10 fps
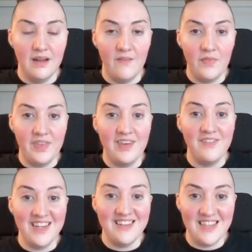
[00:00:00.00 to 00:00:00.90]
and the
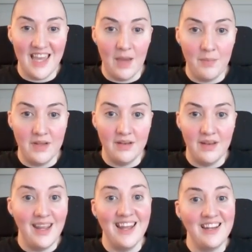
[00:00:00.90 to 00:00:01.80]
events that
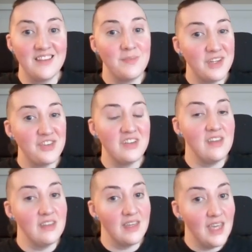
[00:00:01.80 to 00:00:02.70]
happen, and
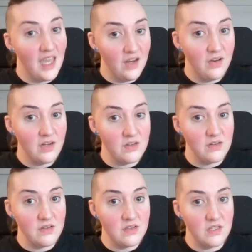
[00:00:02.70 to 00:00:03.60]
especially the
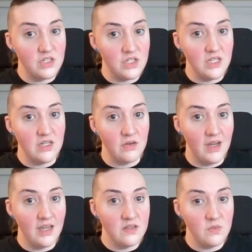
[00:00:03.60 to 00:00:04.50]
characters that she
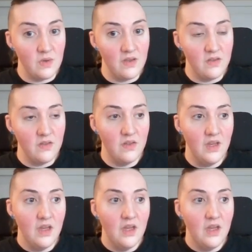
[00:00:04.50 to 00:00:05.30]
interacts with,